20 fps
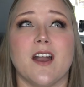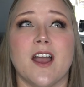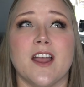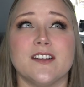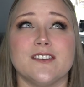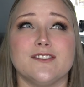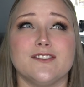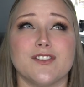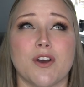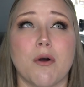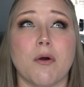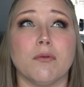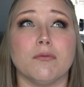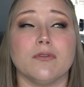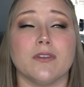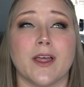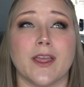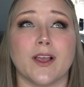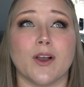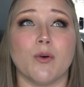I
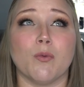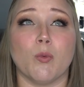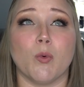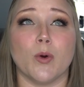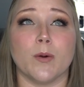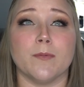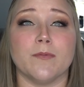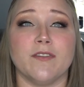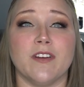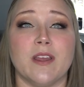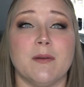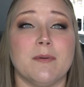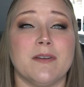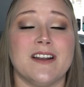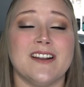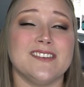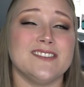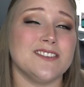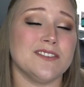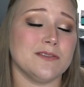don't like a warm vape
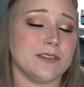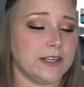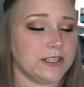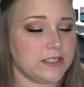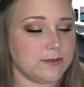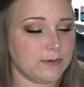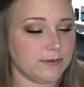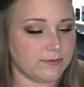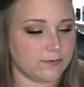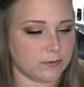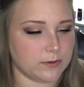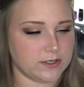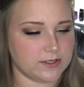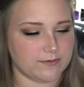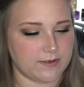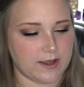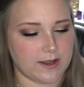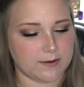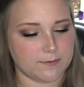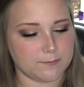and I don't like to be
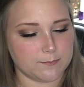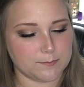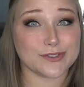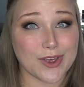force fed.